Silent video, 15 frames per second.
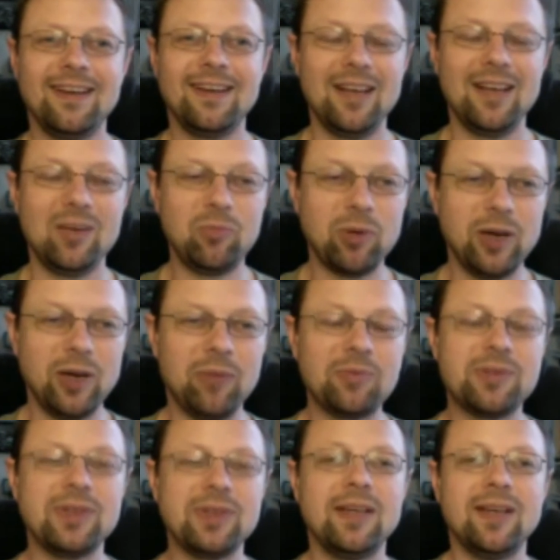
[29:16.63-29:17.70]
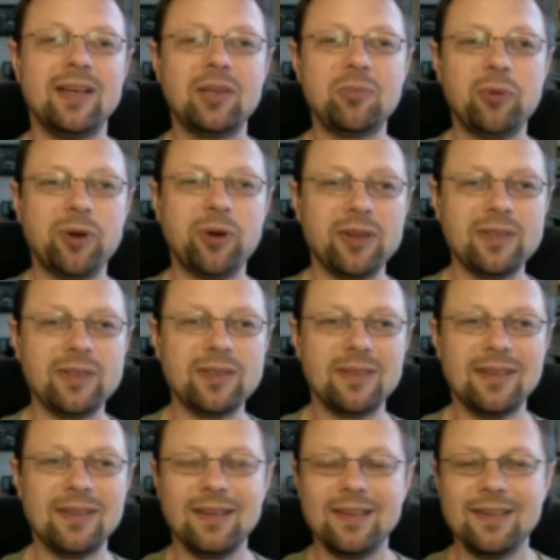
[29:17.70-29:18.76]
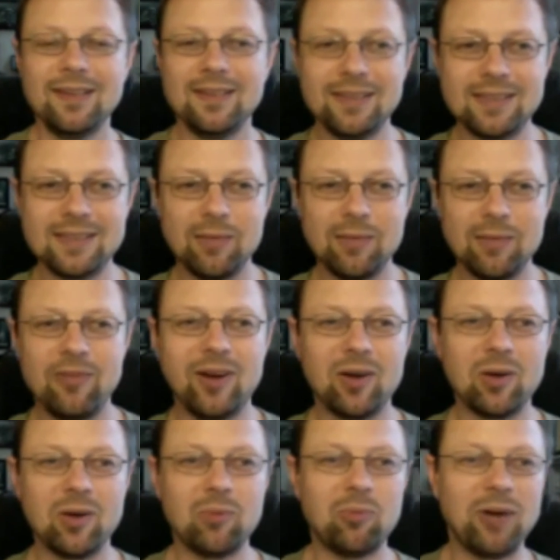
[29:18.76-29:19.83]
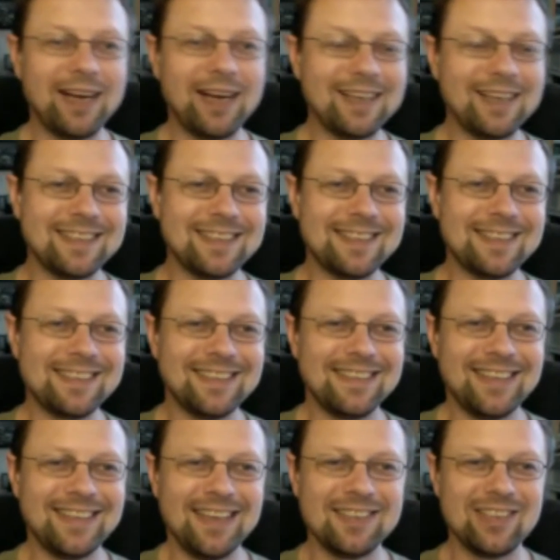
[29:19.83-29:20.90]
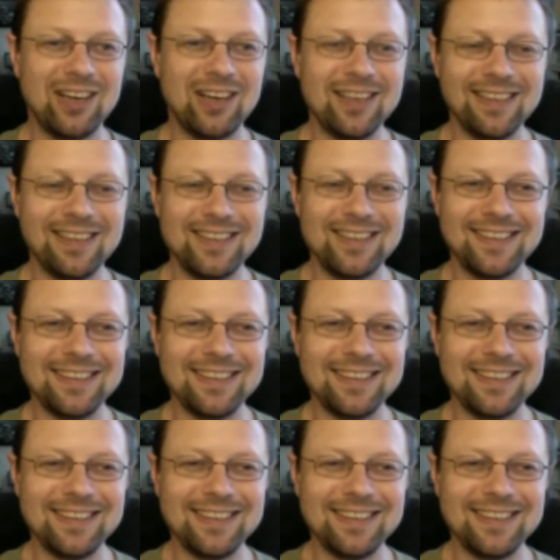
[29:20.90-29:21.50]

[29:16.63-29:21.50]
and perhaps experience some of our practices hands-on,